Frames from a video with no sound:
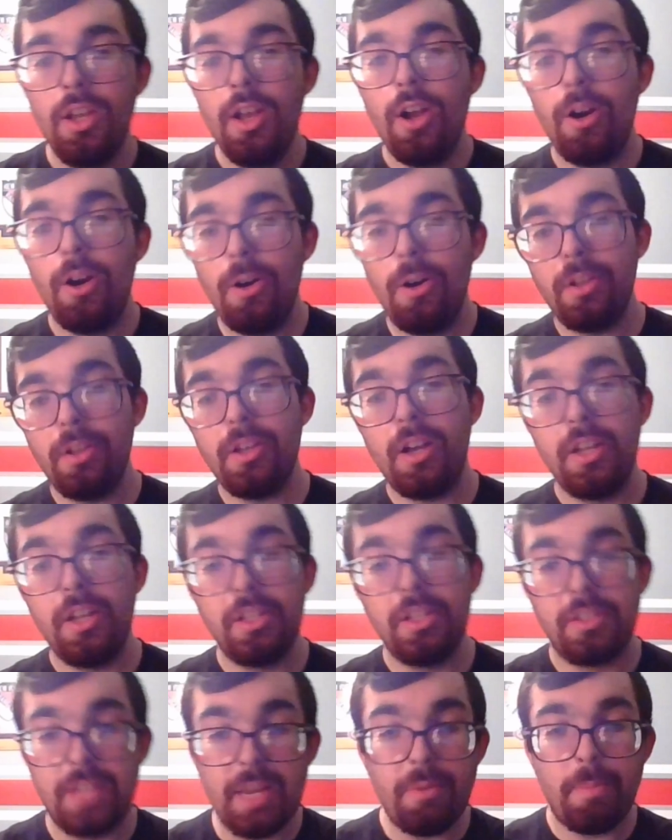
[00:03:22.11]
Early on, it's
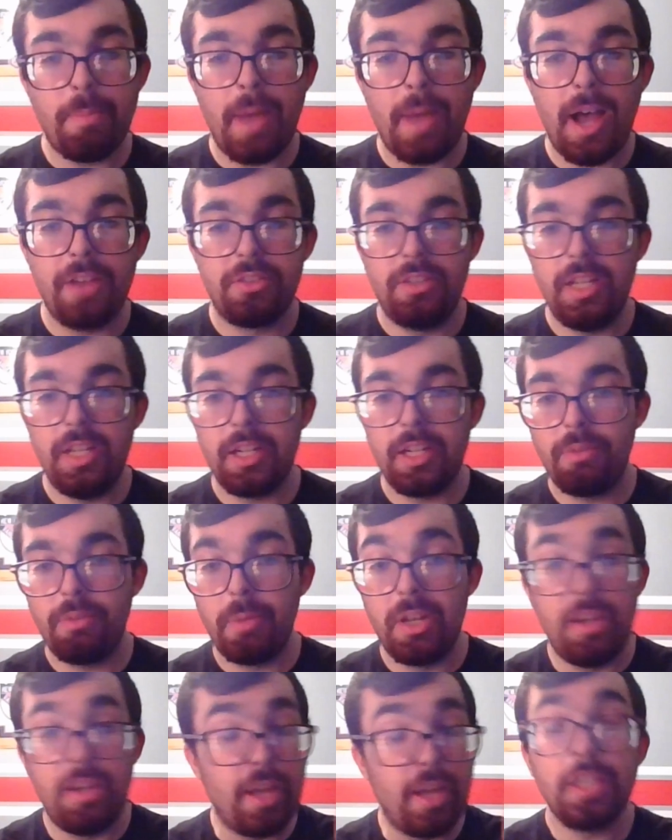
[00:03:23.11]
David Pastrnak from a
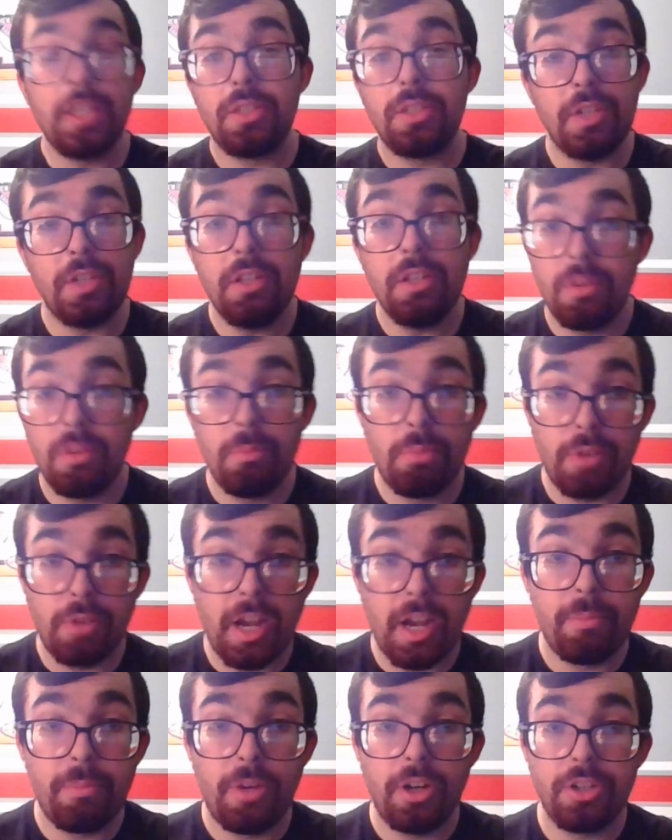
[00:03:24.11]
nice feed from
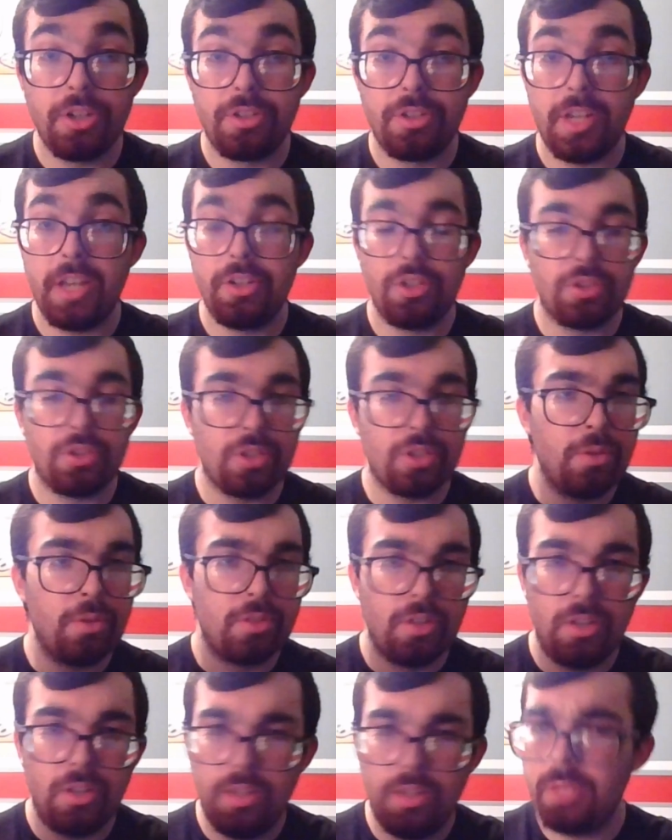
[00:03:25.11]
Brad Marchand, just goes a
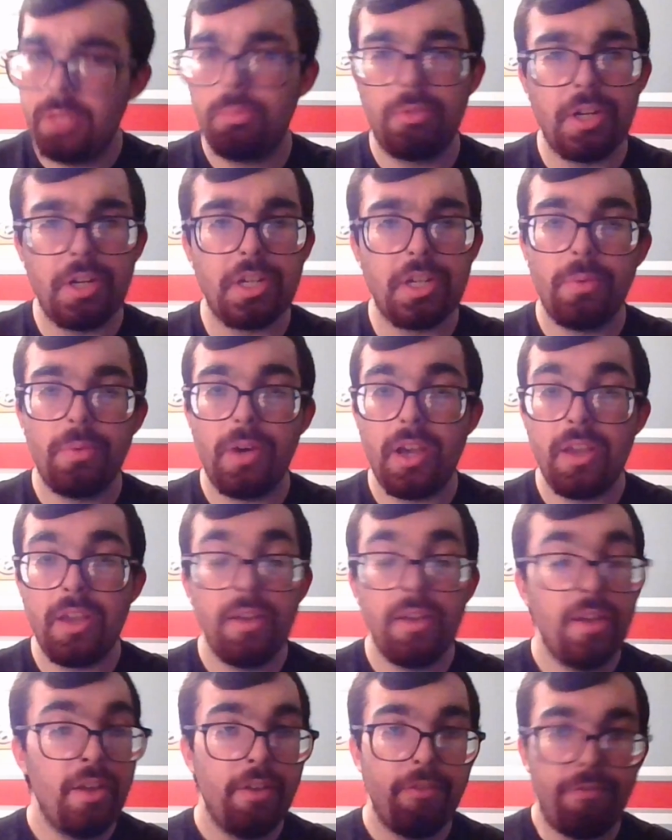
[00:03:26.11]
little breakaway,
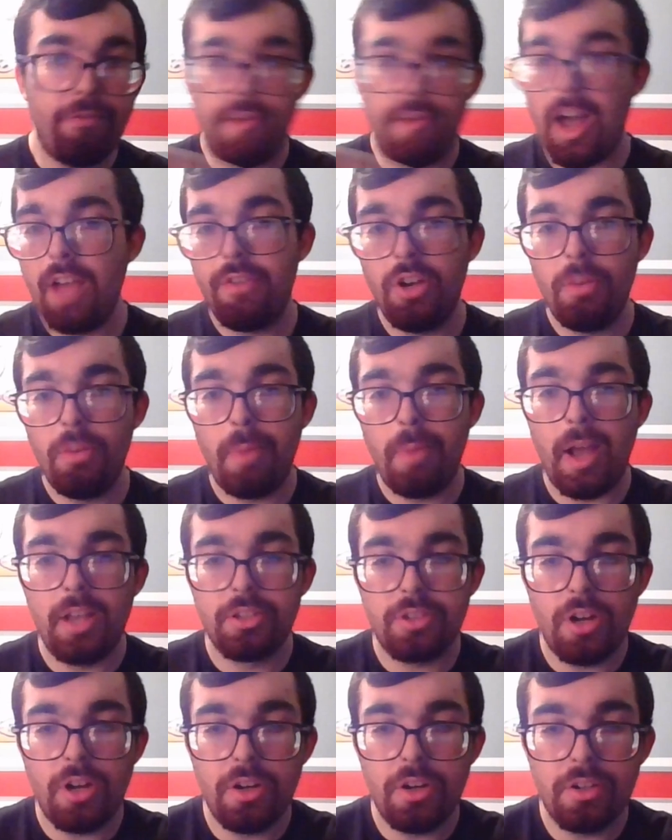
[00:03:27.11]
five hole pass
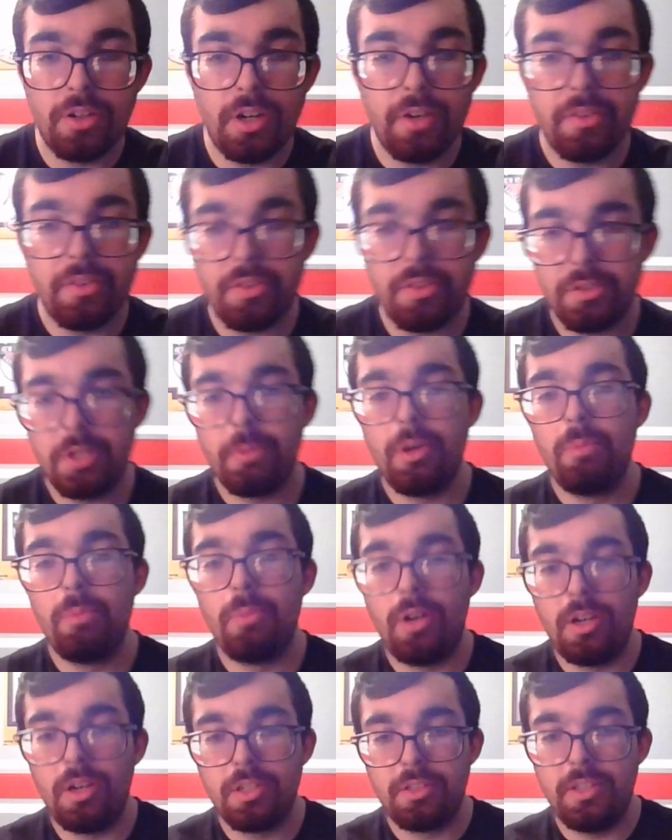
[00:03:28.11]
Carter Hart, 3 1
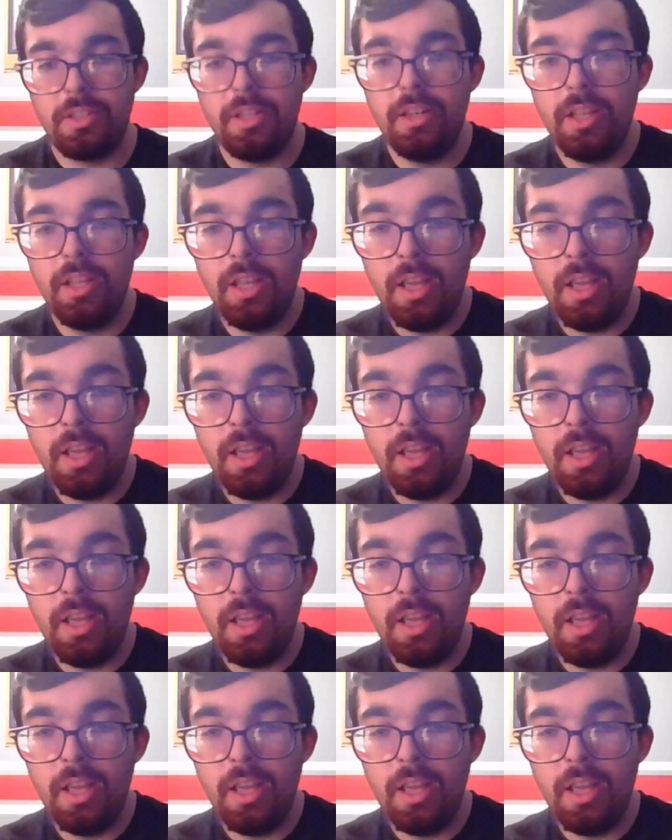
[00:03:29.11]
Boston.